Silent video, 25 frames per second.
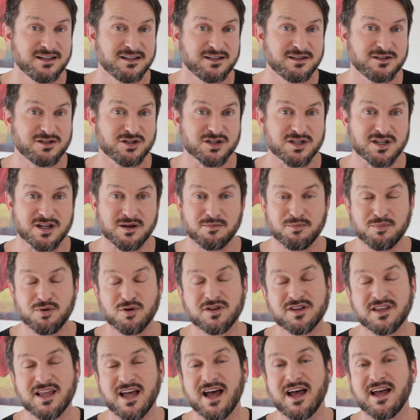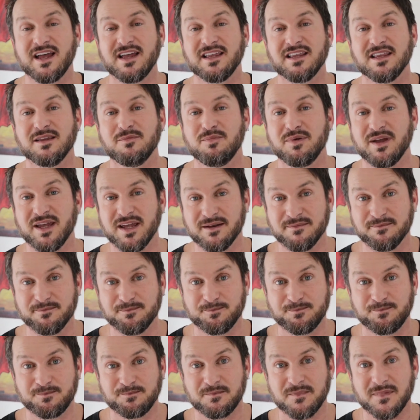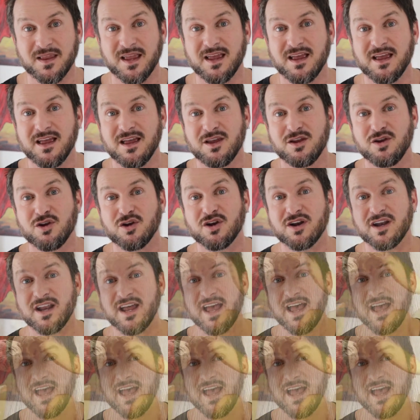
Just going to put that in the bin. You're going to